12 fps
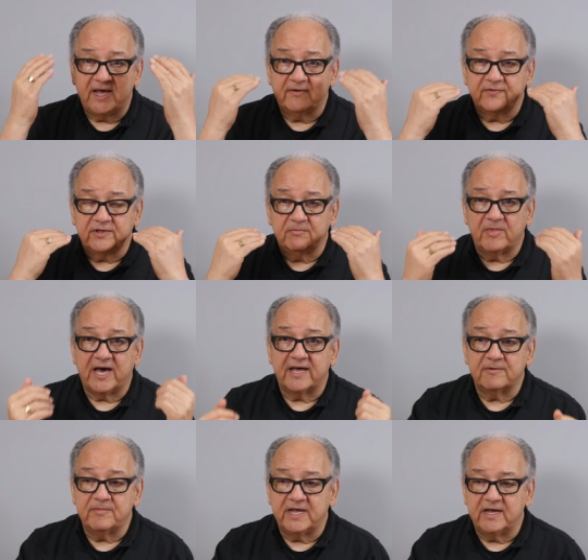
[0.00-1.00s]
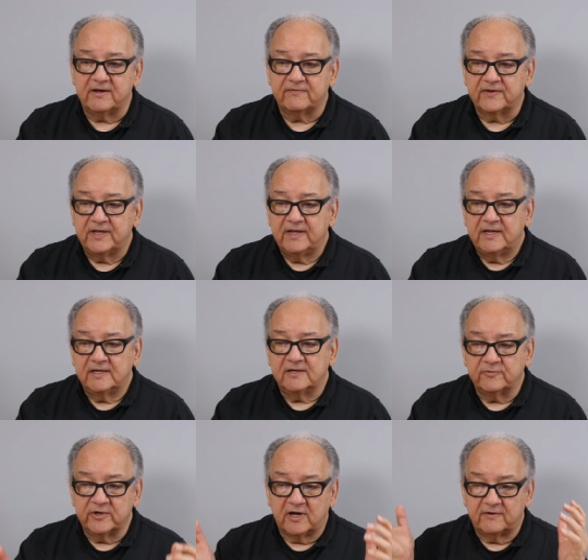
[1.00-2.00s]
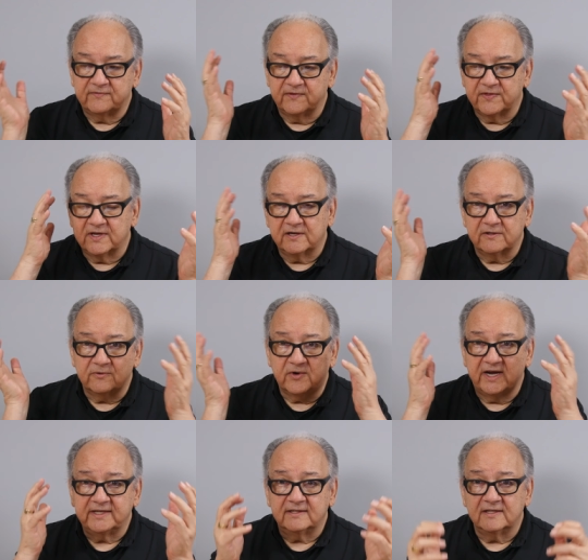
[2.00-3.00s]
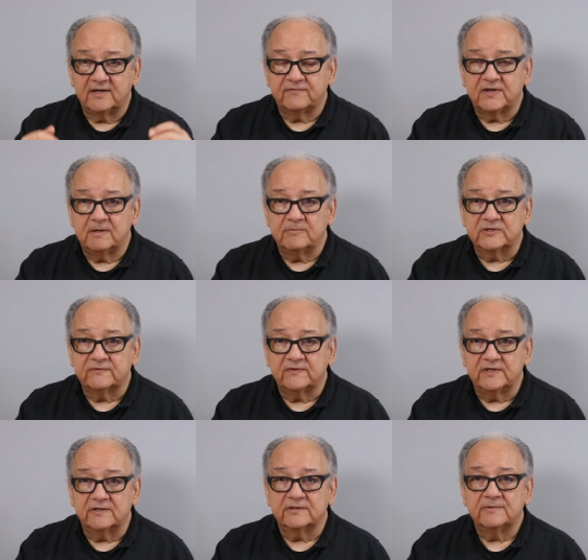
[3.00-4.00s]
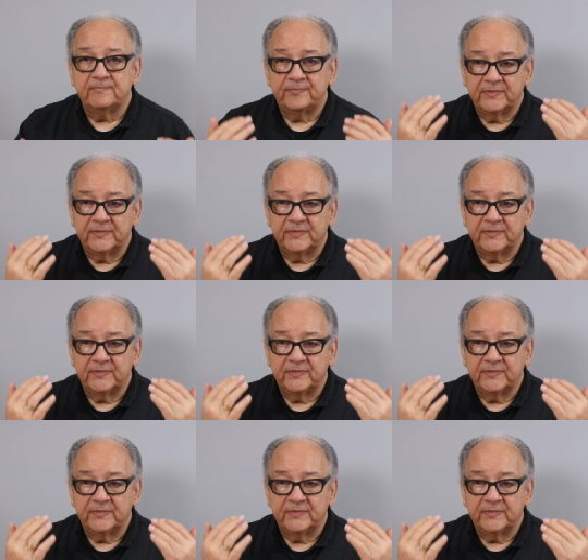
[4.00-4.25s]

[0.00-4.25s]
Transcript: half and the bottom half. You know, we often think of the right and left hemispheres.